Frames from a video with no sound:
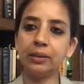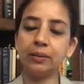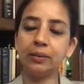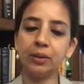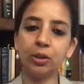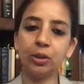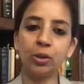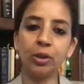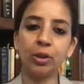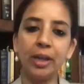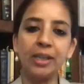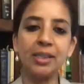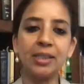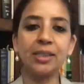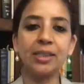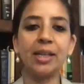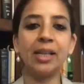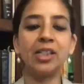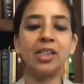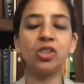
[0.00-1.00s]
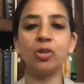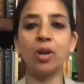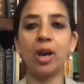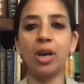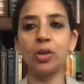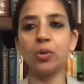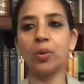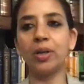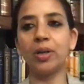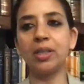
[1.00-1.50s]
let's
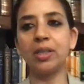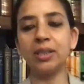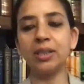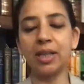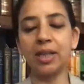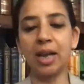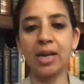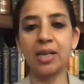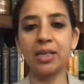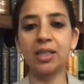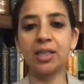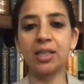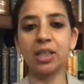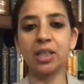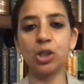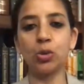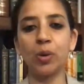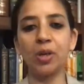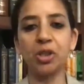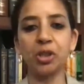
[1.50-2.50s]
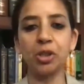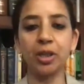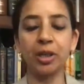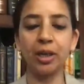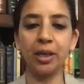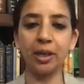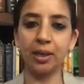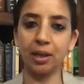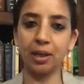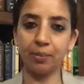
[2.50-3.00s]
try to understand the situation a
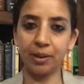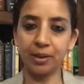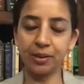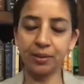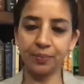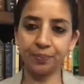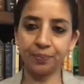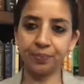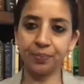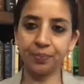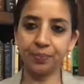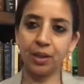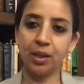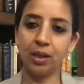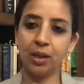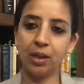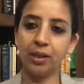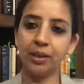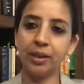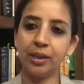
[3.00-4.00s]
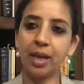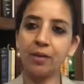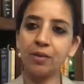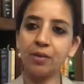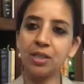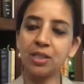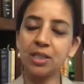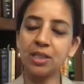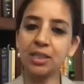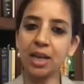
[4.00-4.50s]
little bit. There
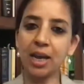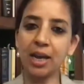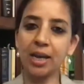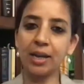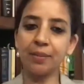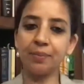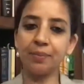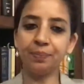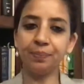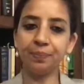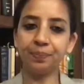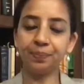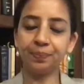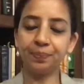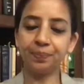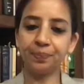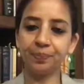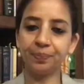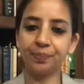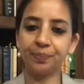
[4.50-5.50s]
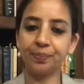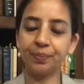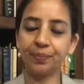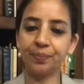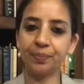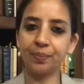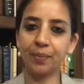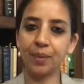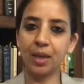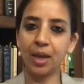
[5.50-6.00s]
was a time.
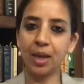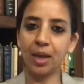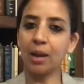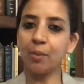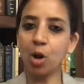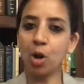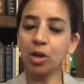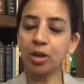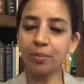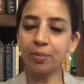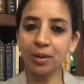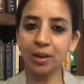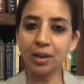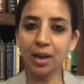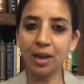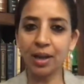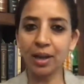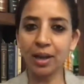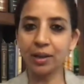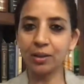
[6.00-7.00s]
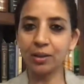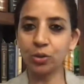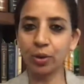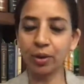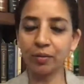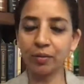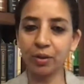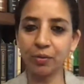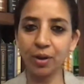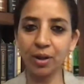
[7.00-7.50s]
I'm audible to
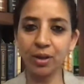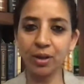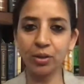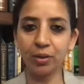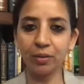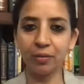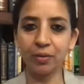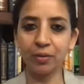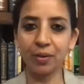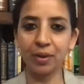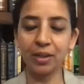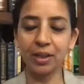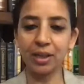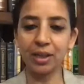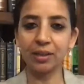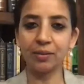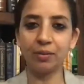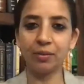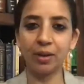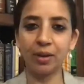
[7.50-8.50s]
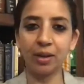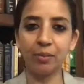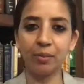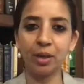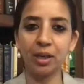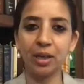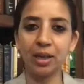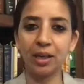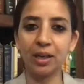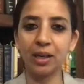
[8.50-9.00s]
everyone. Everyone can hear
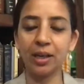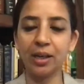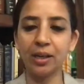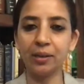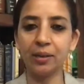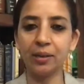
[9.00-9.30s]
me clearly.